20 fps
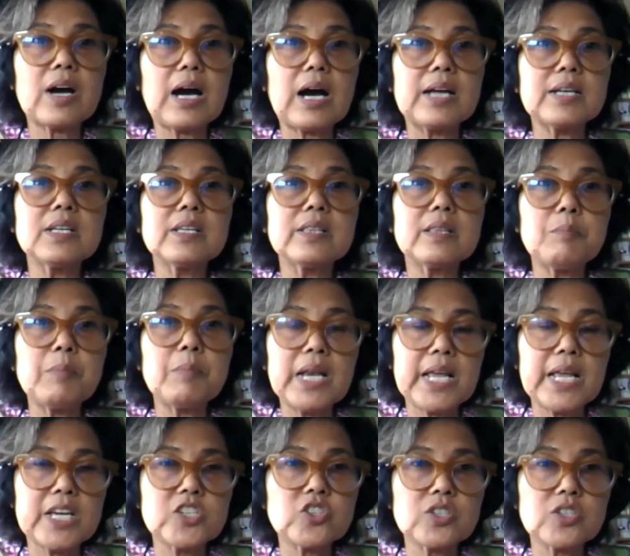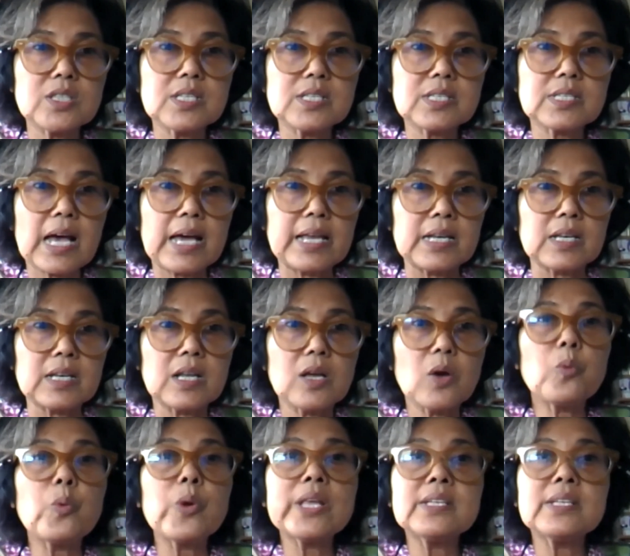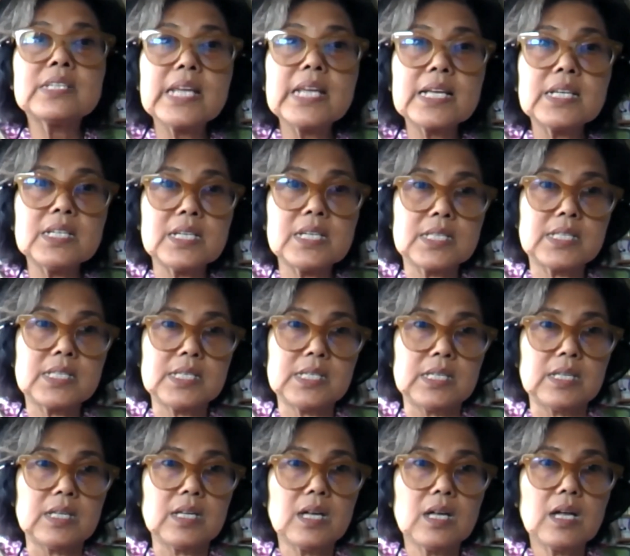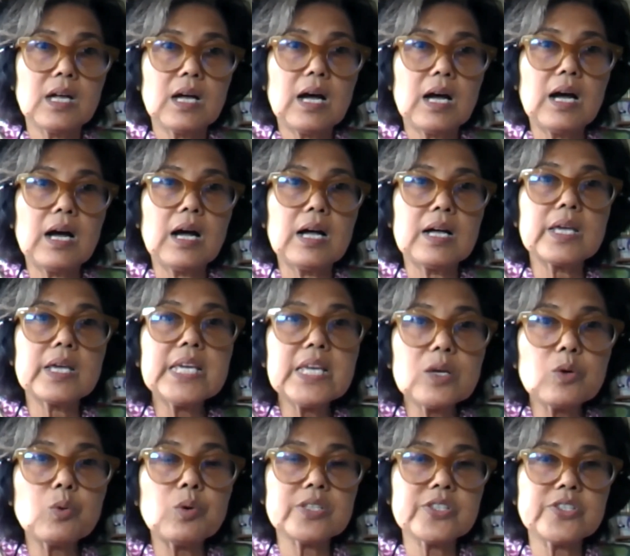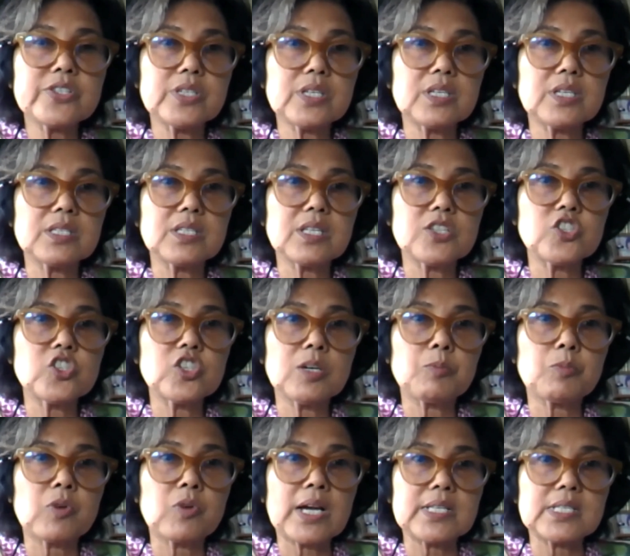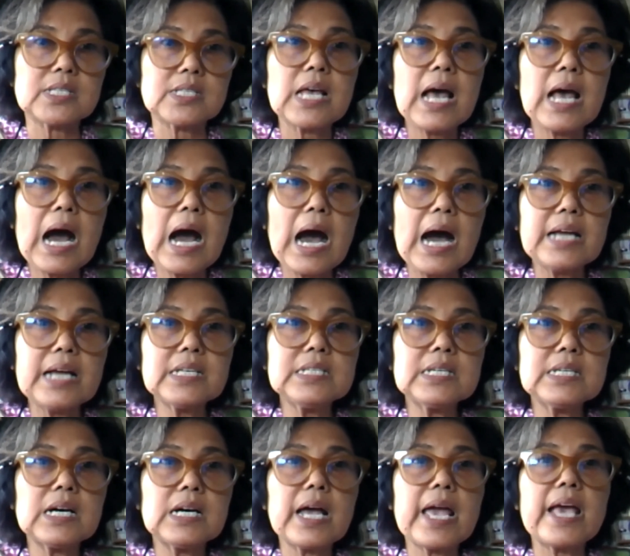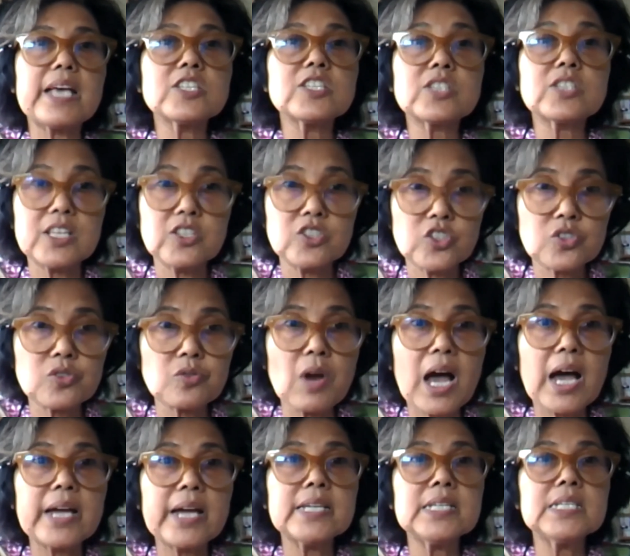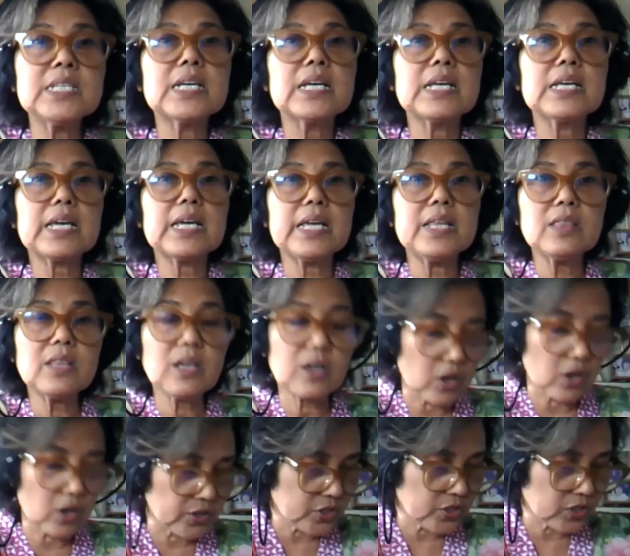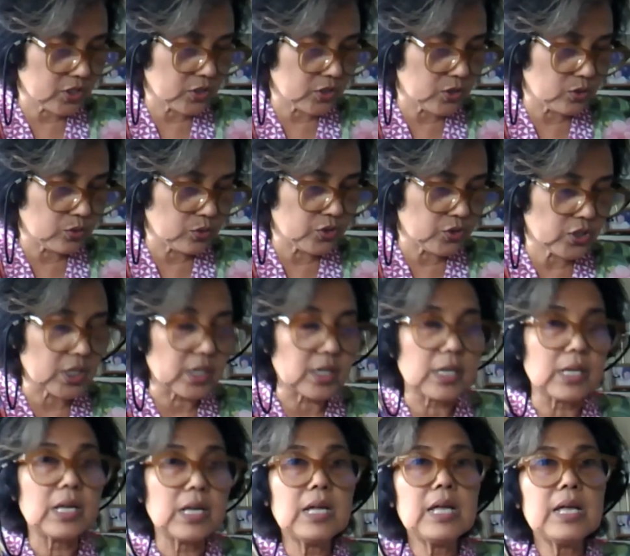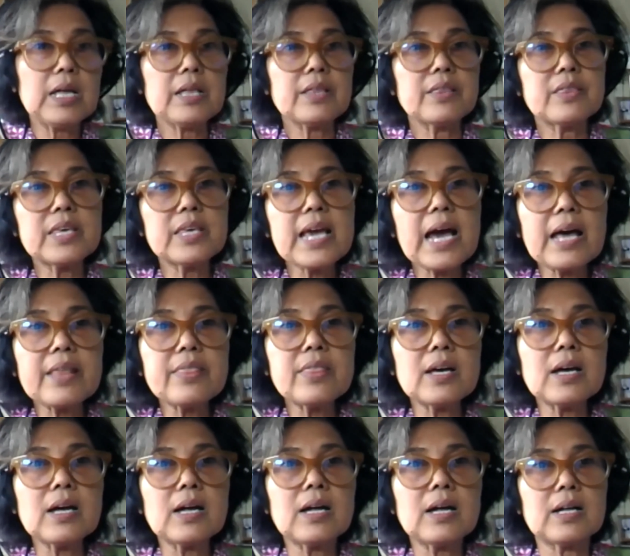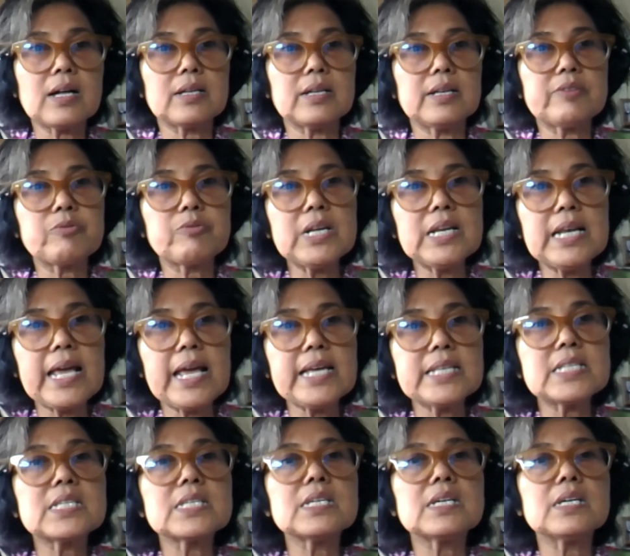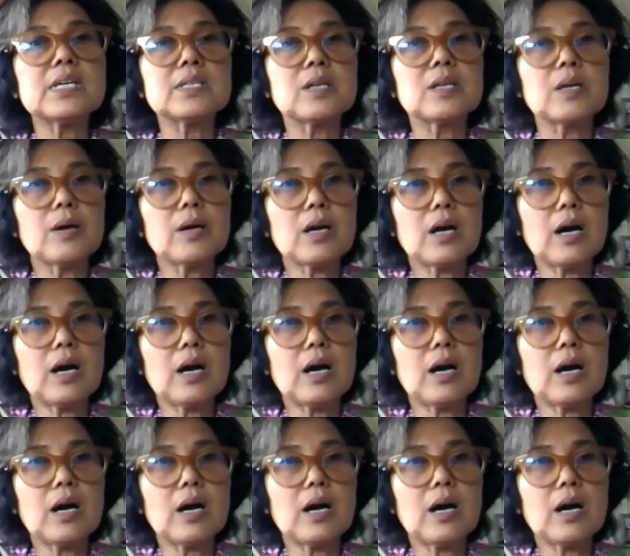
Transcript: under the Malaysian sun with dignity, equal citizenship rights, as enshrined in the Constitution. The other related